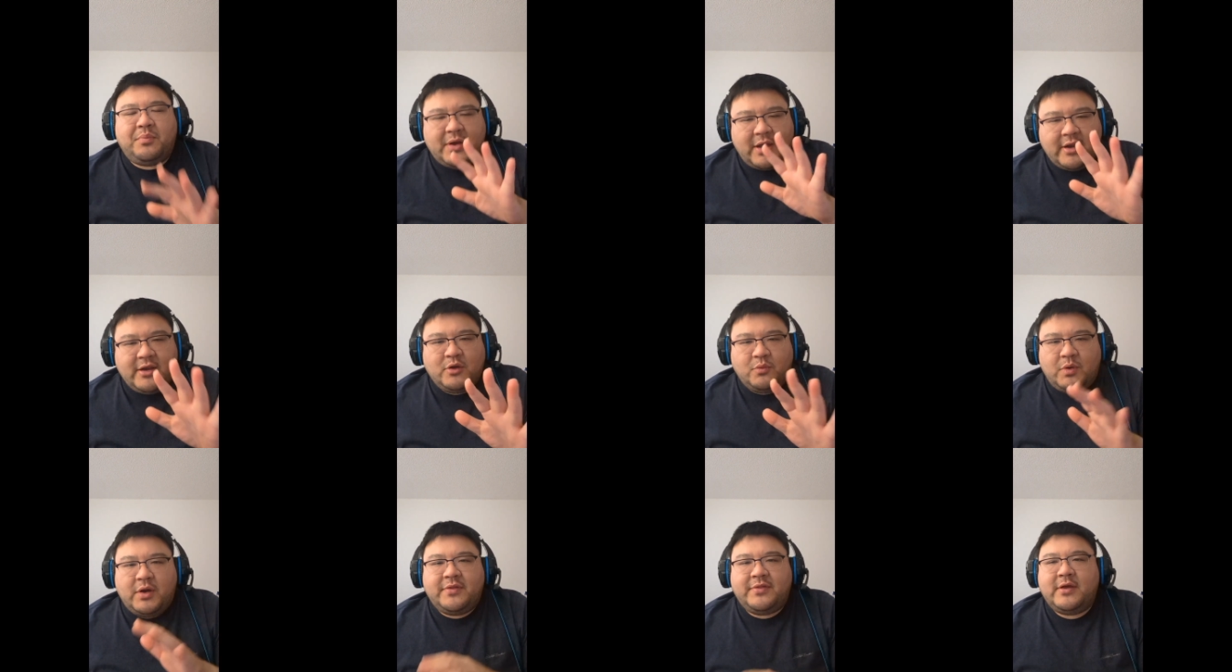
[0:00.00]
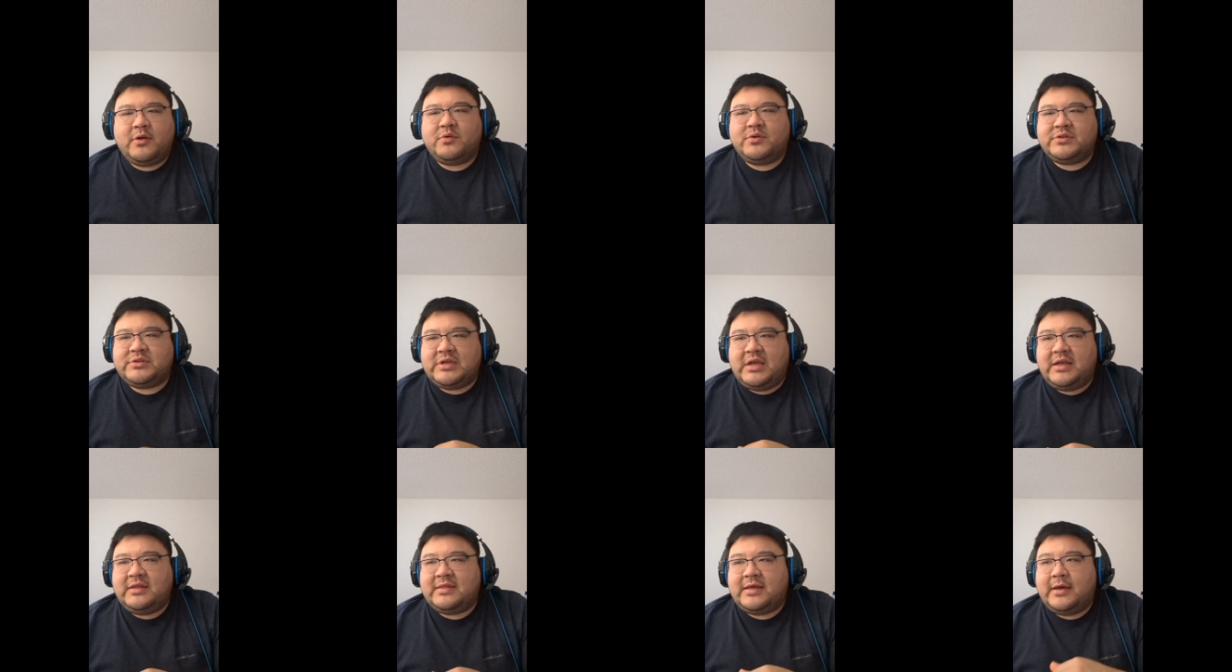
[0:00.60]
But anyway, they were
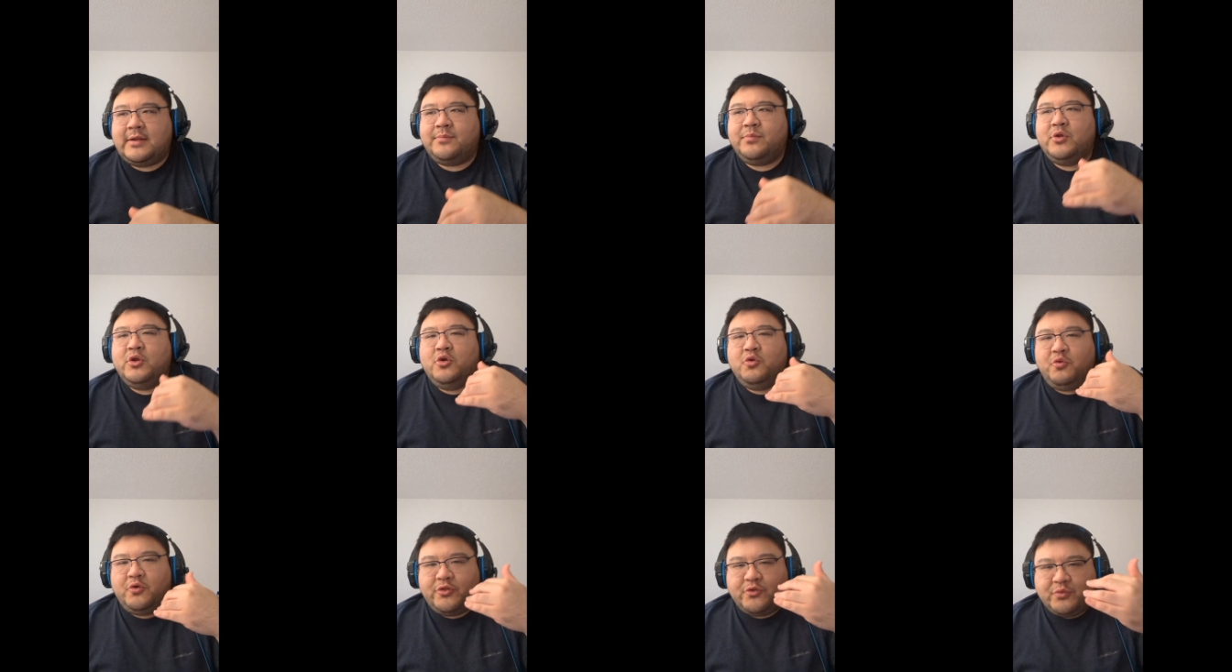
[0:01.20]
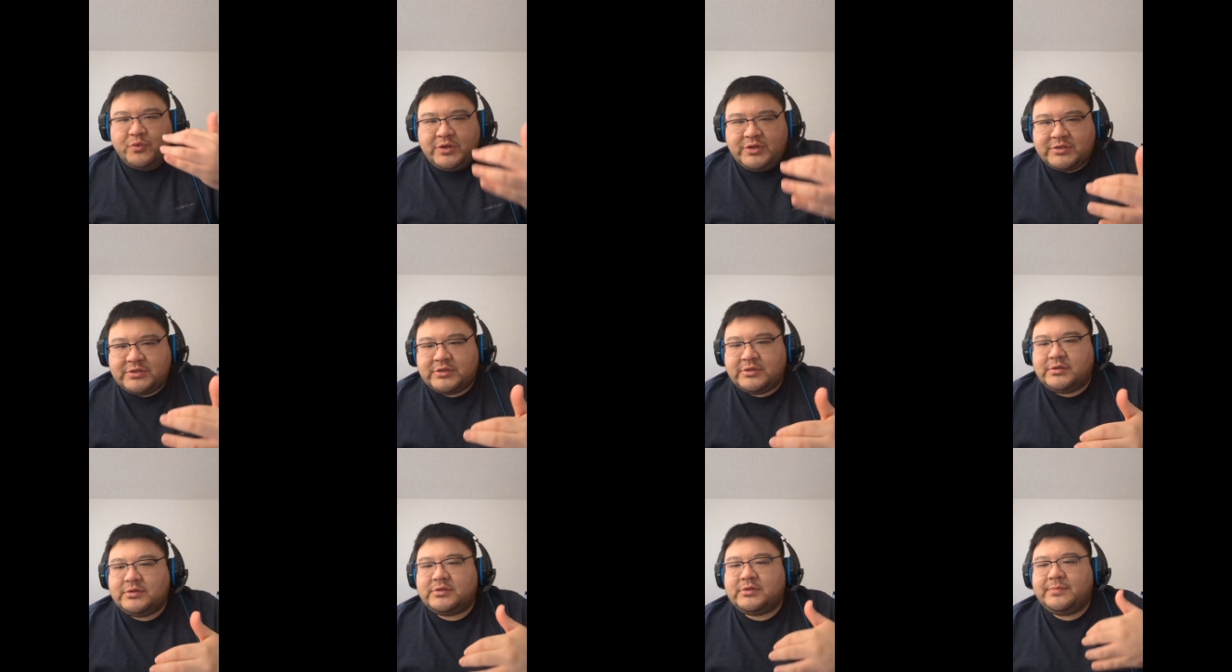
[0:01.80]
saying that with
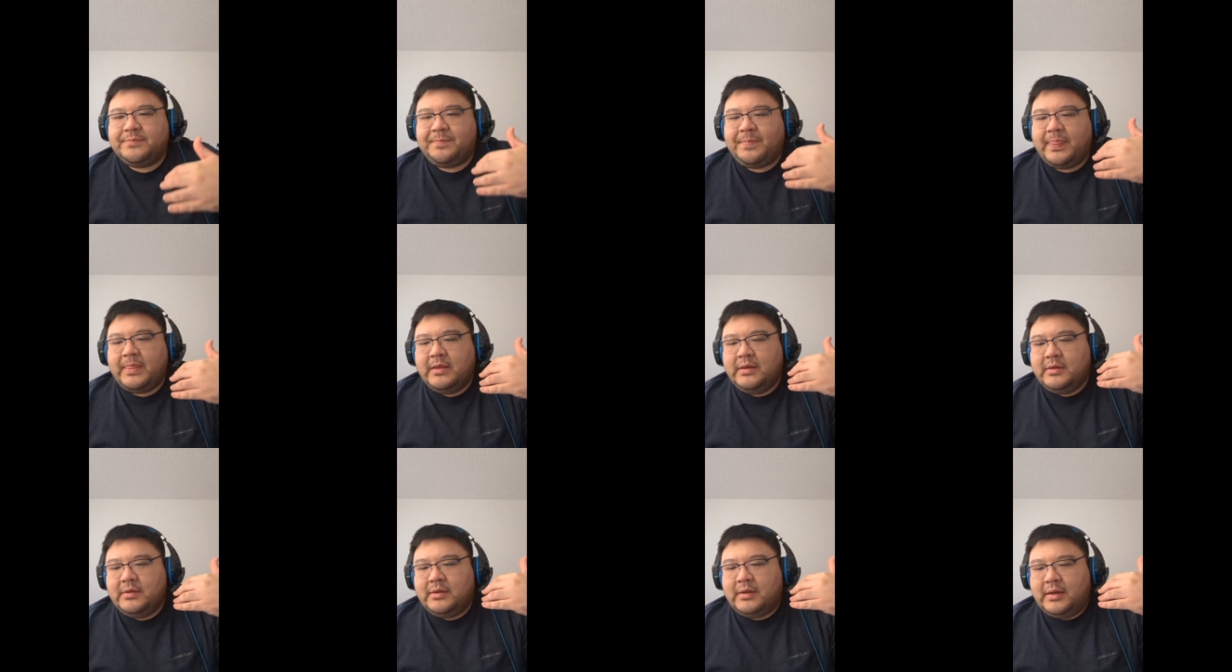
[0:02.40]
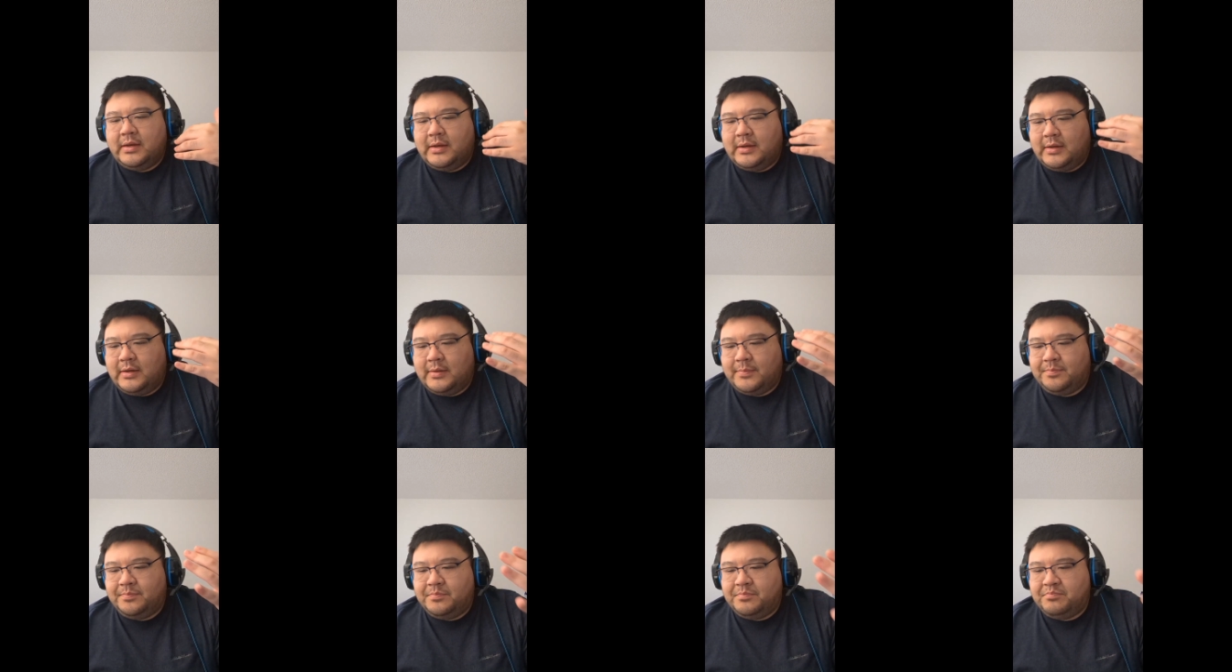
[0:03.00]
recent
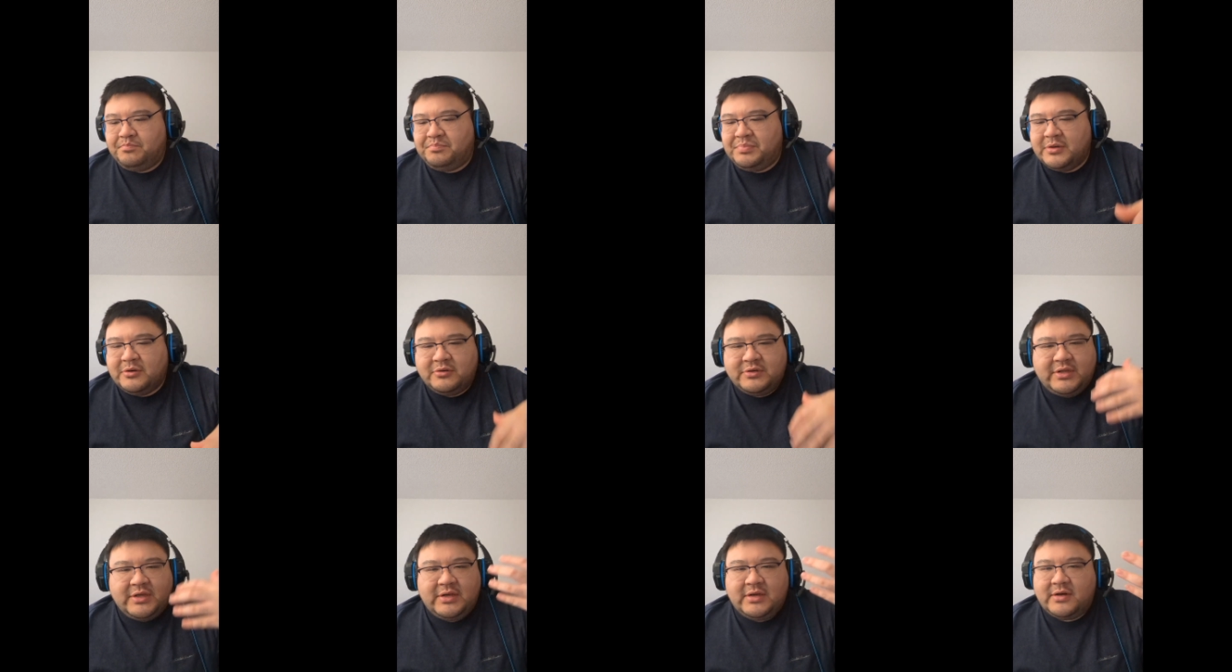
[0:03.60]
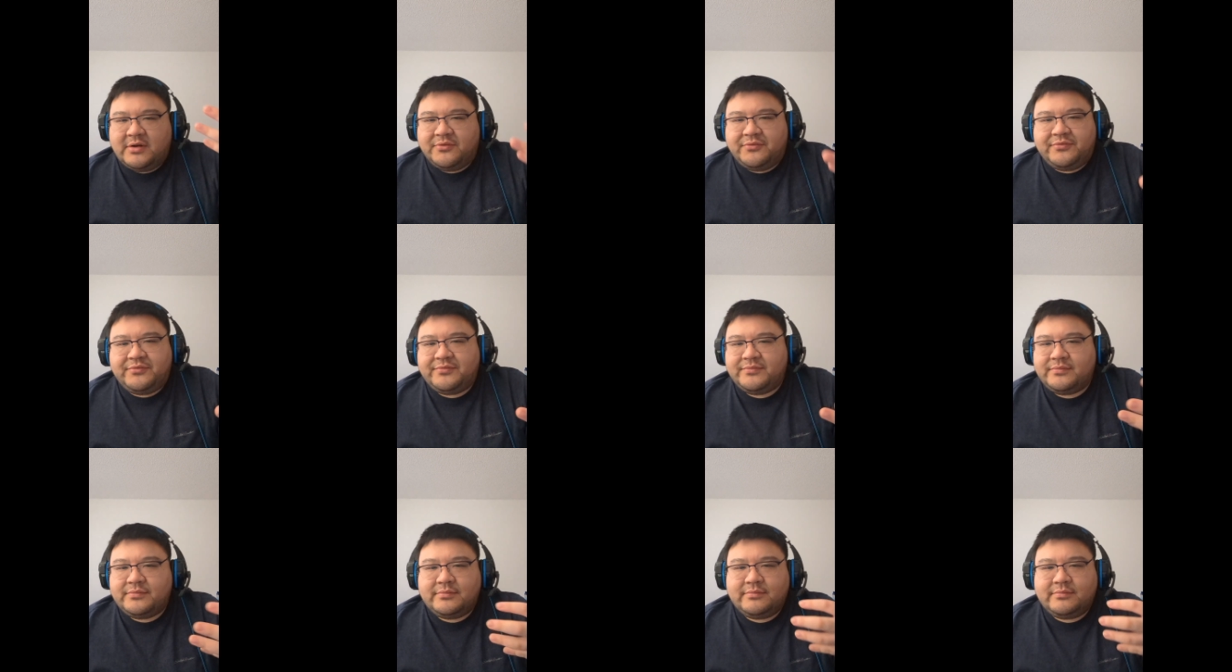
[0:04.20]
uh, building of